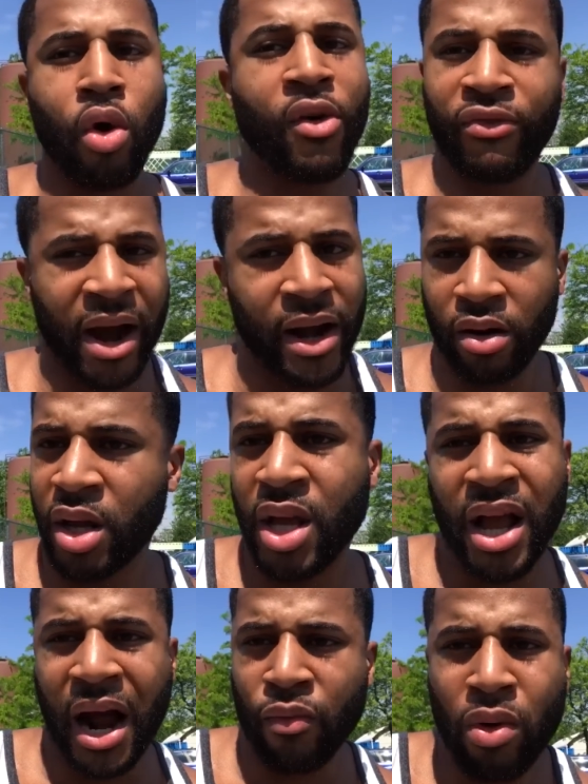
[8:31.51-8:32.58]
On fire.
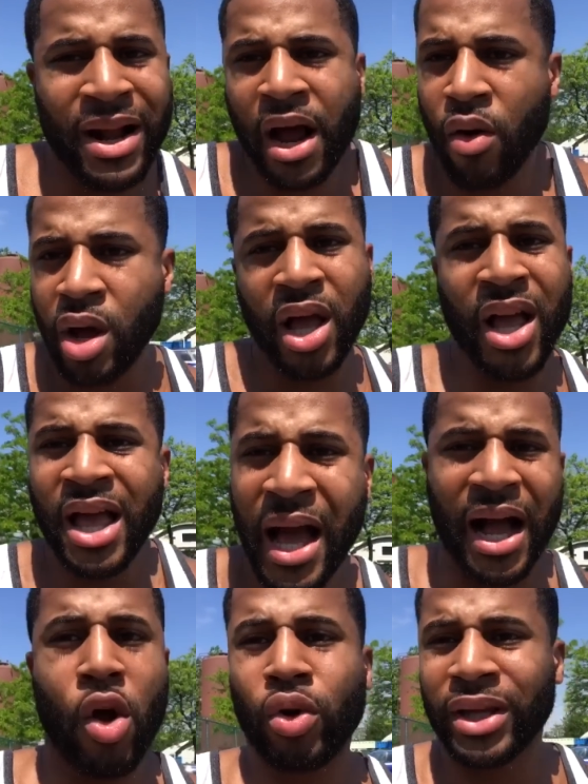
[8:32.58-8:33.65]
I run out.
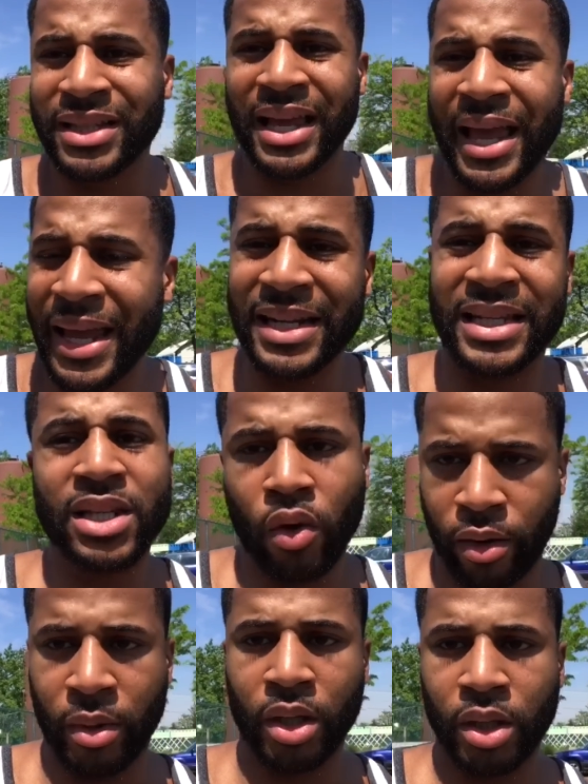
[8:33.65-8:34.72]
I go to get the A&D
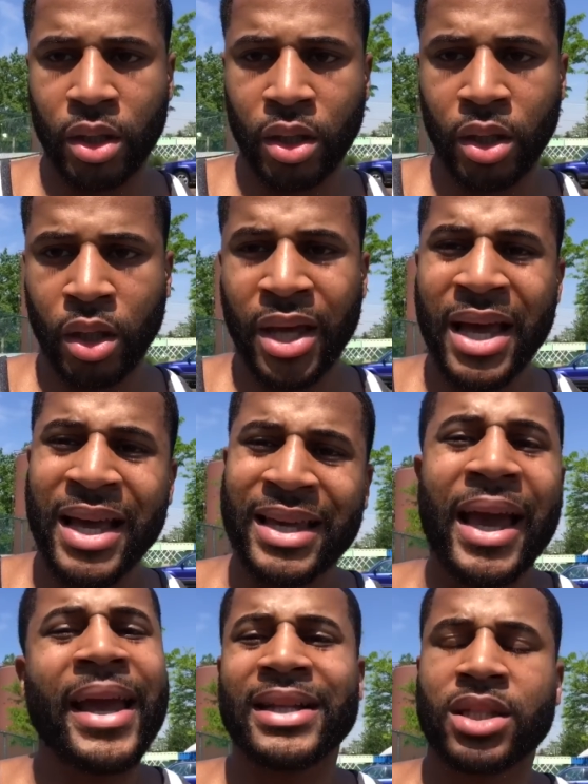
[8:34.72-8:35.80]
ointment.
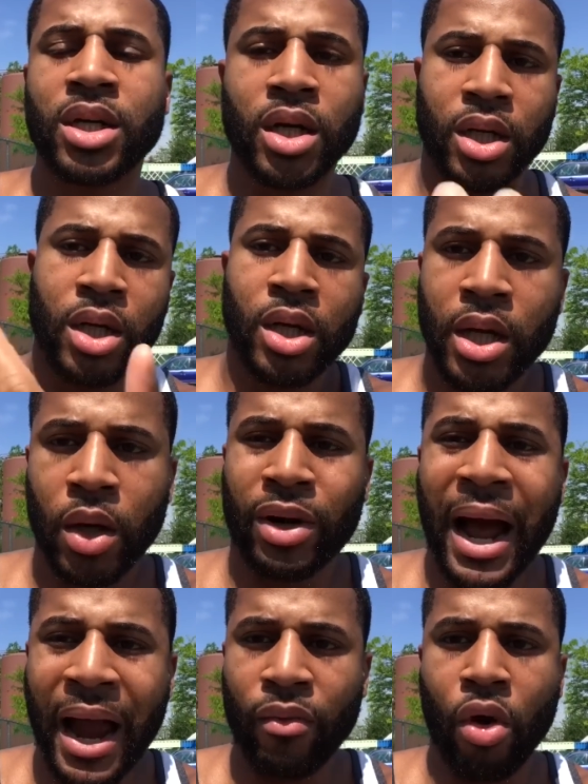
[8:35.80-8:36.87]
Kay had took
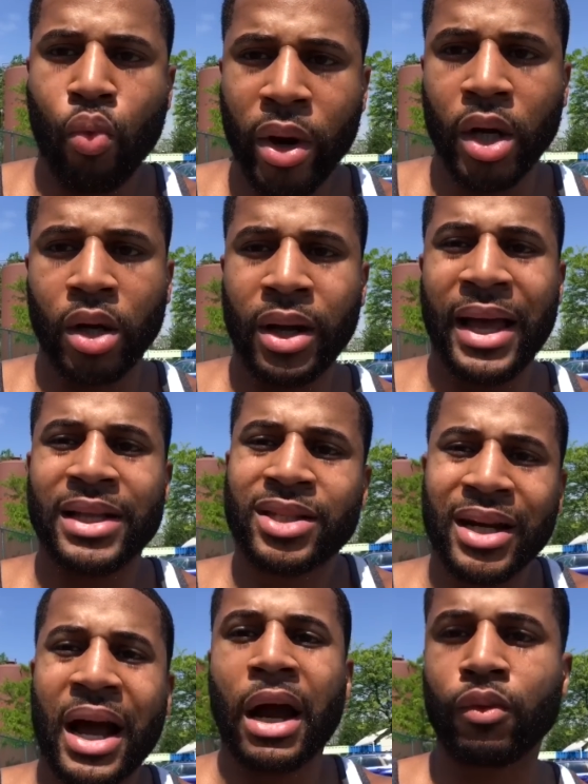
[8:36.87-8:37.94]
Kyra with her and
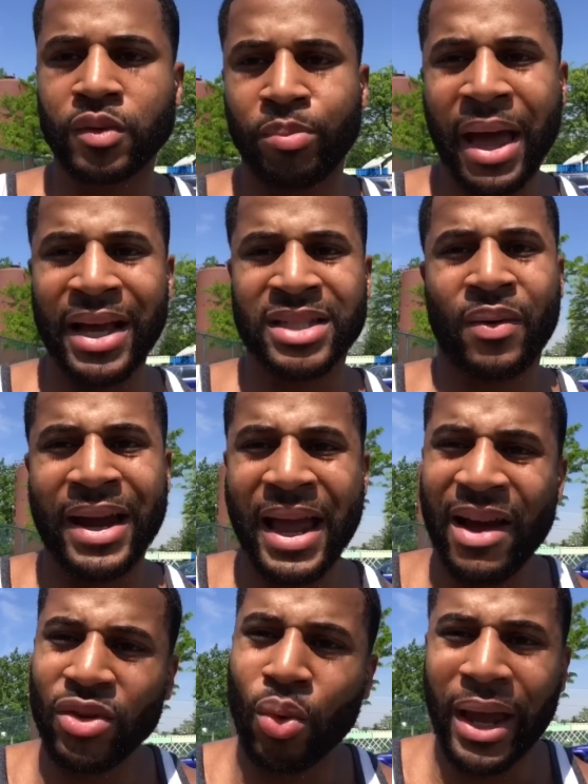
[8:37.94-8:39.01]
took Kyra's bags. So I ain't
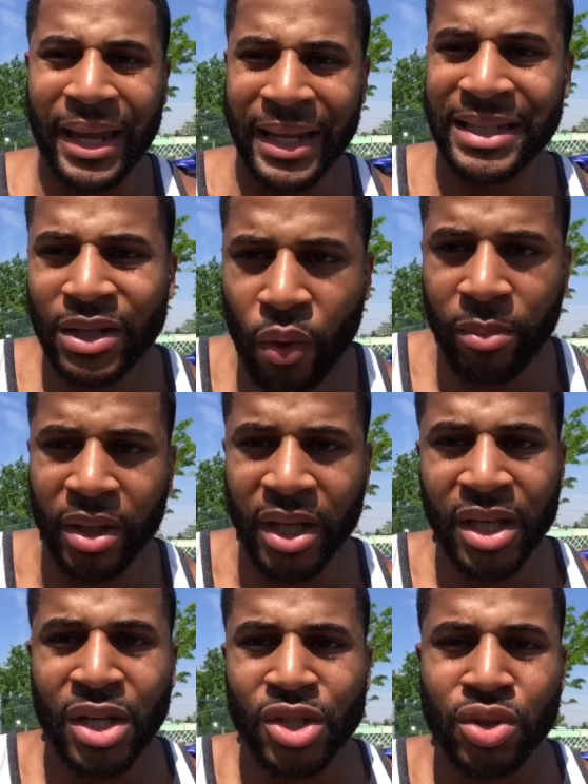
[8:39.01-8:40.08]
have no A&D ointment.
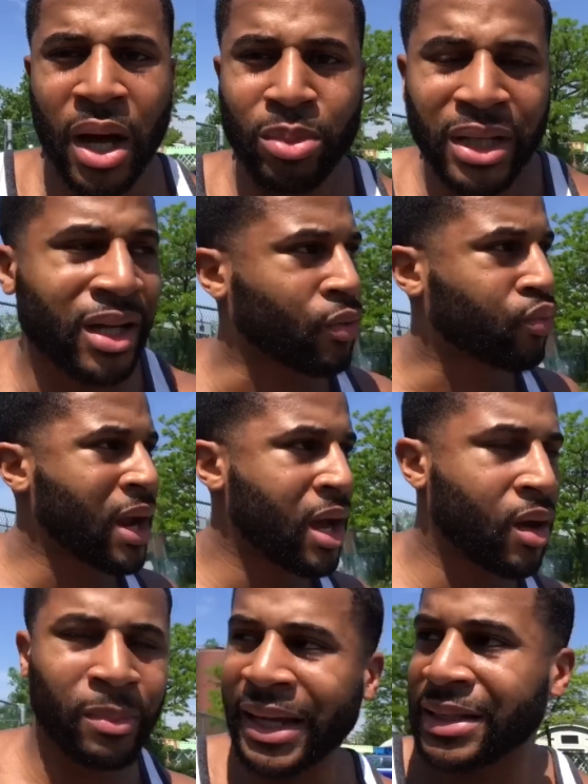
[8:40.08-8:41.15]
So now I'm looking
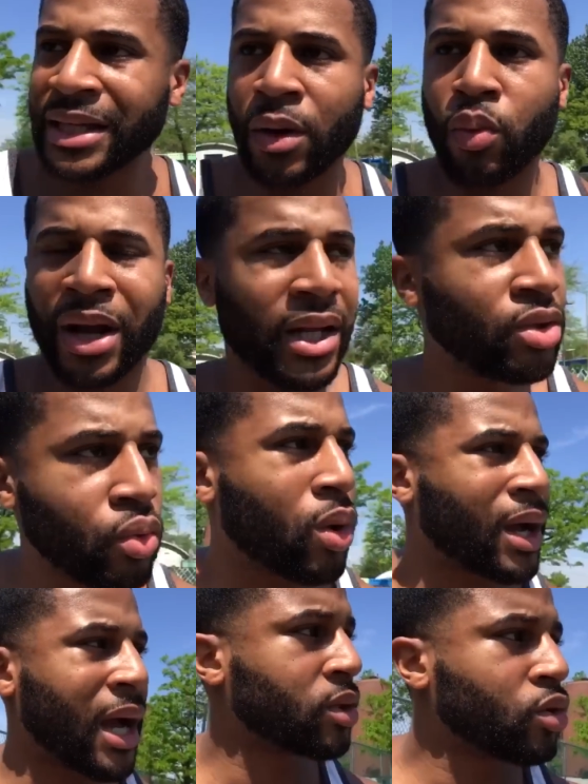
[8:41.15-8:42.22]
around. I'm like, damn, what can I do?
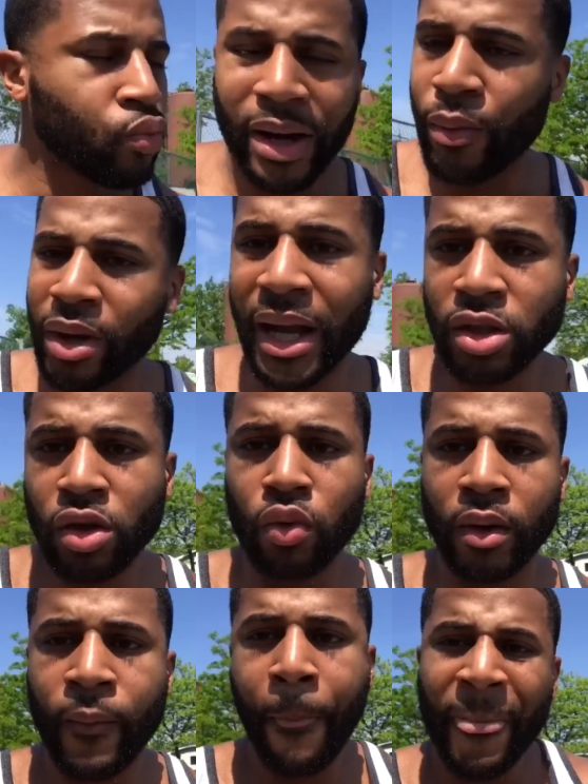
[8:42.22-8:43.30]
What can I do, right? What can I
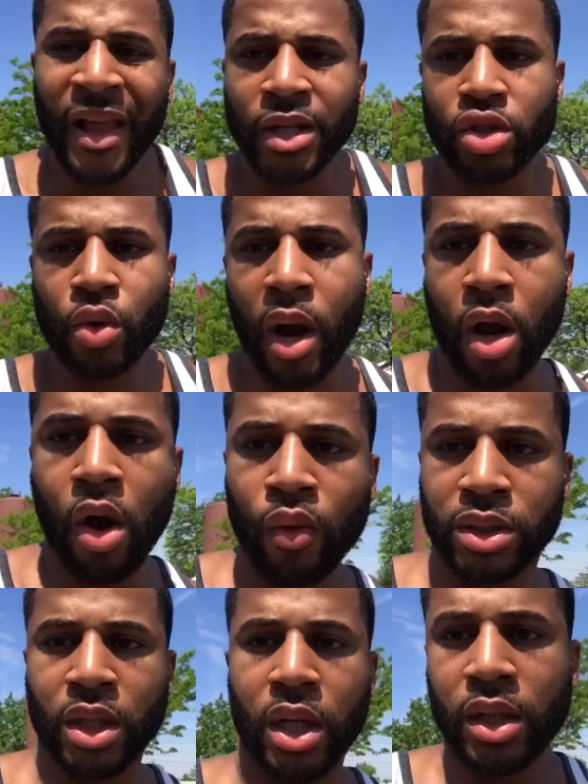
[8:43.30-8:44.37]
do? So I go
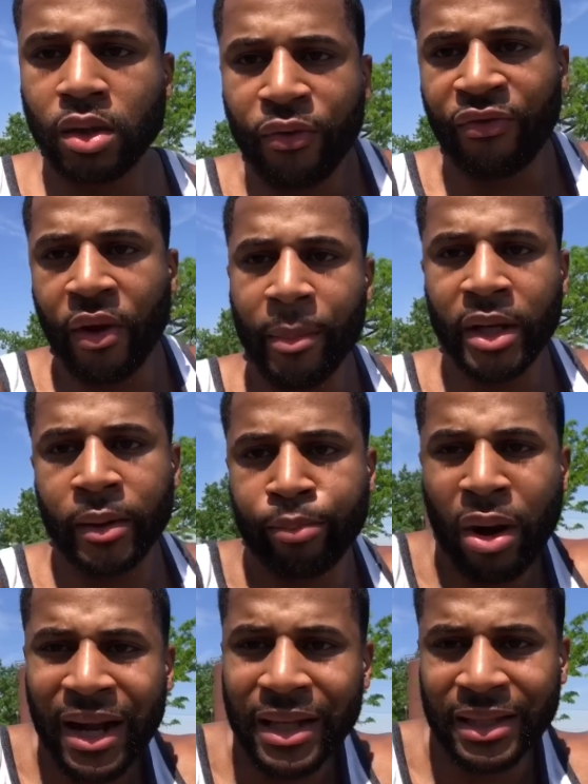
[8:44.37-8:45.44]
into her little feminine
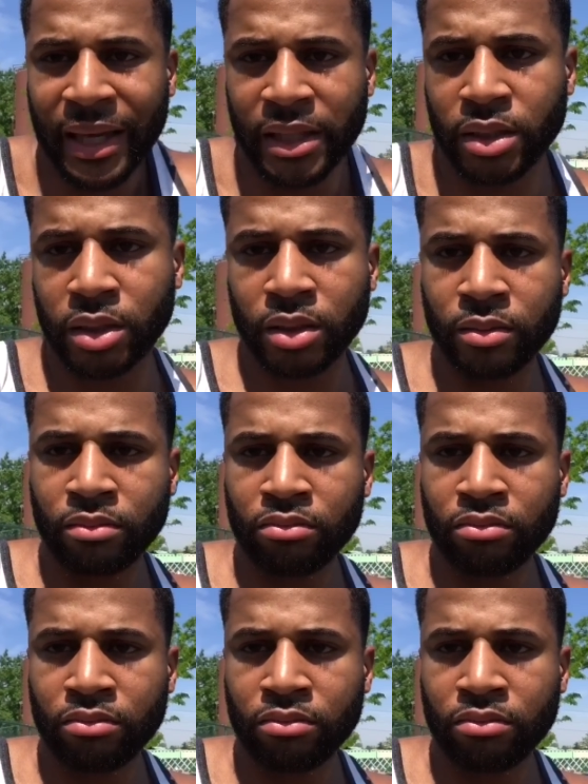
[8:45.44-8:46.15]
product case.